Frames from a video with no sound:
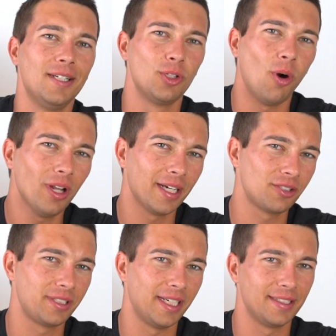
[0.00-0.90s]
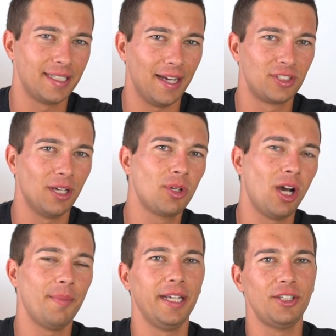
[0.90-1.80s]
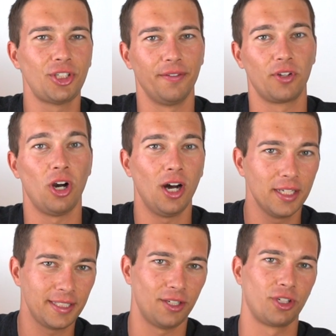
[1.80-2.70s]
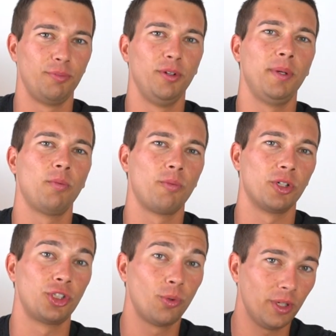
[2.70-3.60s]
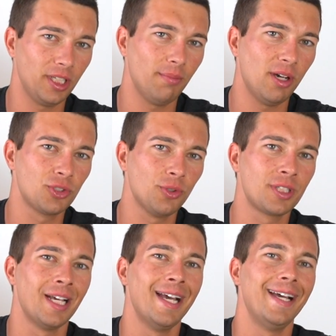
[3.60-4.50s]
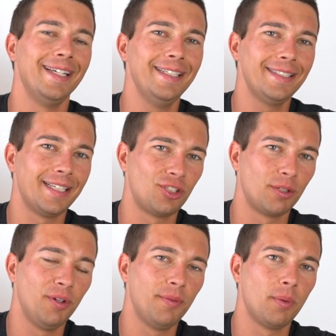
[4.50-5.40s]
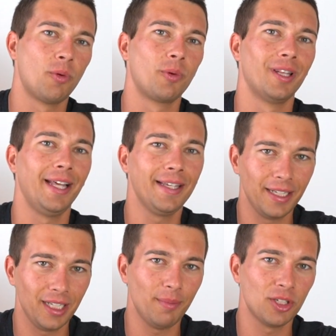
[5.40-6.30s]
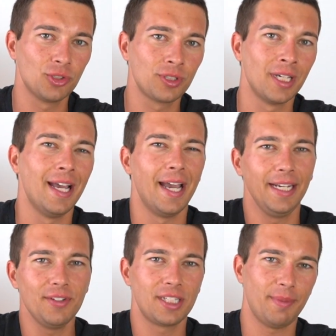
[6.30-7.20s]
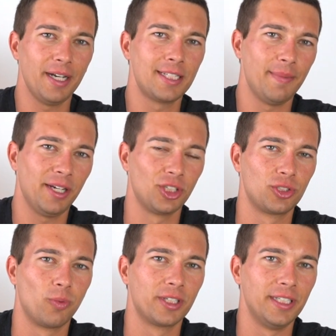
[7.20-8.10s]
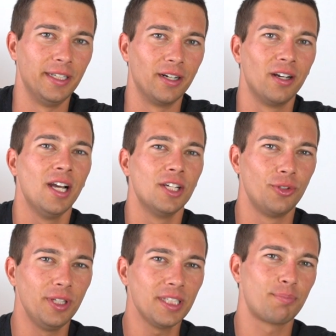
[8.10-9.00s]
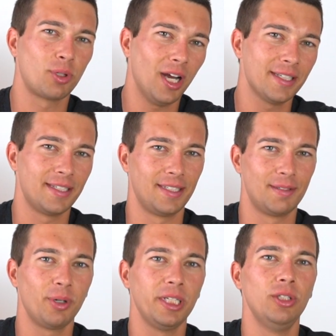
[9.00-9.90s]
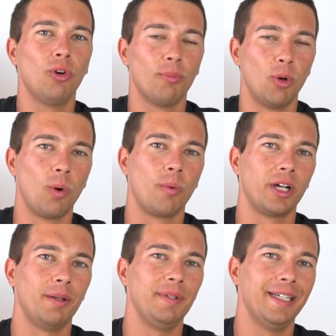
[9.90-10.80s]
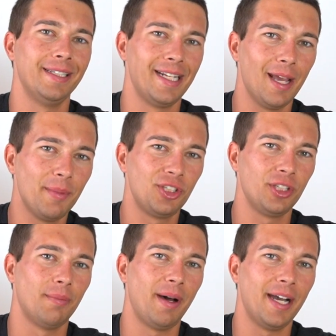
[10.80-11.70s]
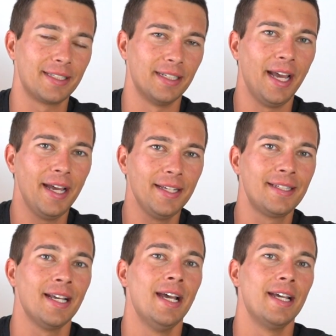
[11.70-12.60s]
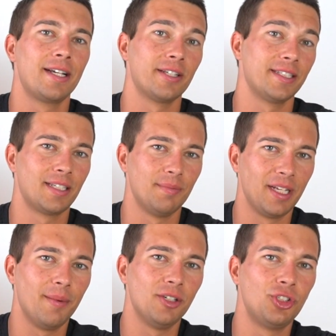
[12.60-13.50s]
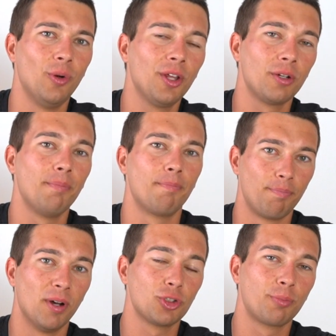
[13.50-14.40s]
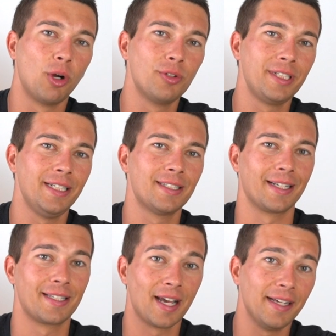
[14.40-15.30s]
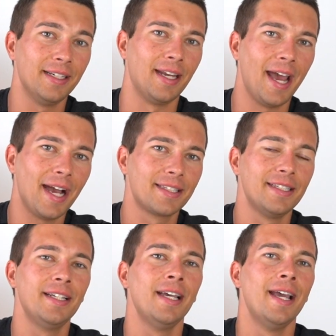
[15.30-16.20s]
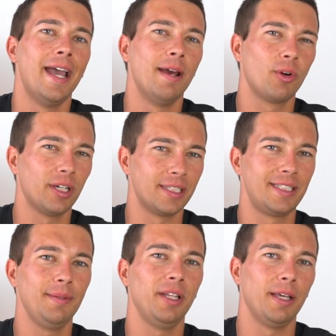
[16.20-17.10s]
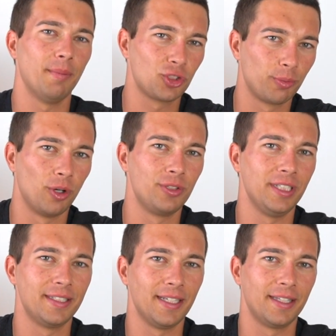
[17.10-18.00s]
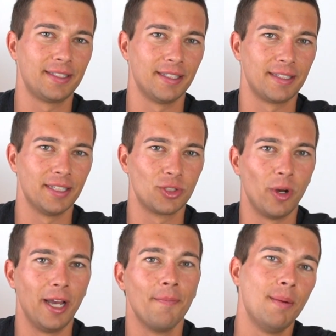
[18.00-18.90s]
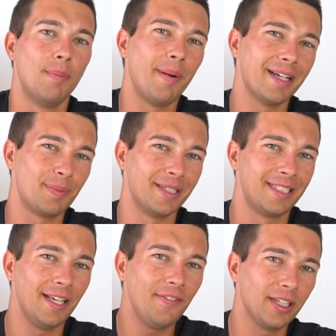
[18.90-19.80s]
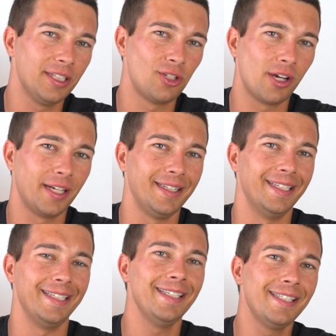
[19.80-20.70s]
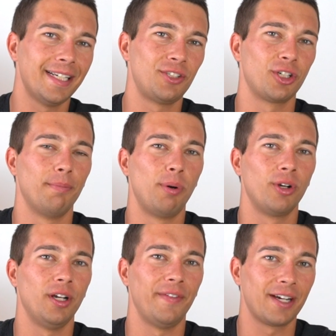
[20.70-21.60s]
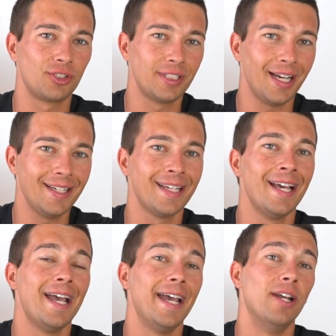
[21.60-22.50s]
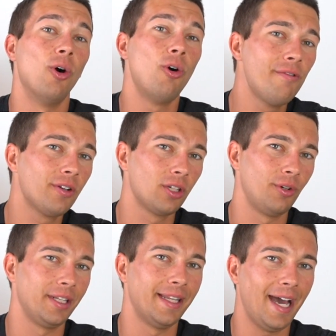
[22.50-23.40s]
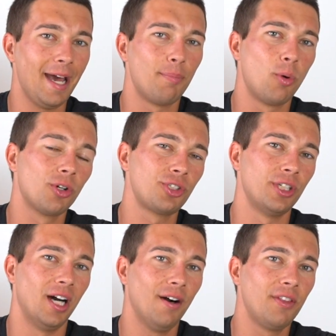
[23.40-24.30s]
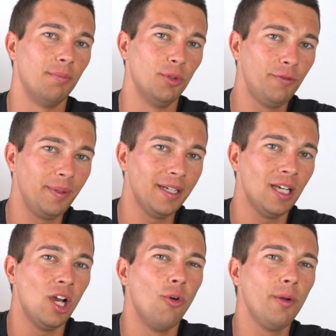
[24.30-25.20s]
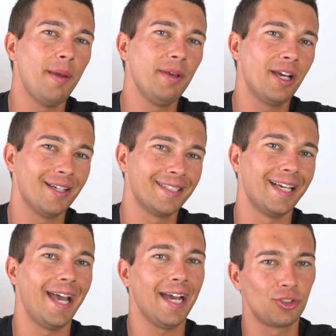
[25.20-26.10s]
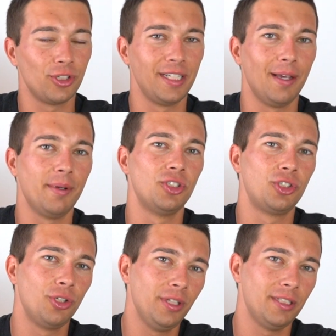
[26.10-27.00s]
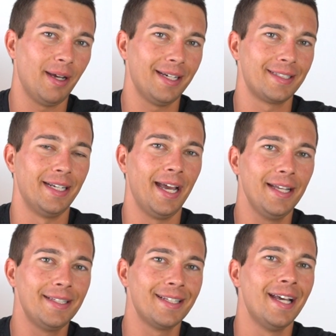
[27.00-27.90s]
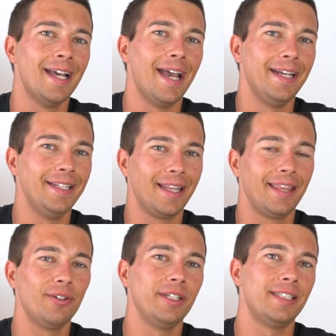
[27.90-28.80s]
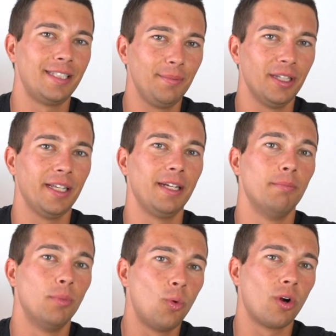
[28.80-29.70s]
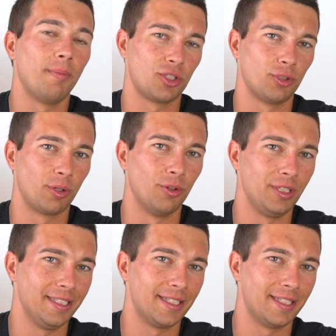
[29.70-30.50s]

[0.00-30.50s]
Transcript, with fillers: So all exercises have some combination of concentric movement when we're shortening the muscles, eccentric movement when we're lengthening the muscles, and even some isometrics worked in there. So this process is pretty normal, where we're gonna be damaging the myosin heads, causing some damage to other muscle proteins like titin and actin, and we're gonna stimulate muscle protein synthesis this way. But by specifically targeting the eccentric component of exercise and overloading that portion of the movement, we may be causing extra damage to these myosin heads and in theory stimulating more muscle protein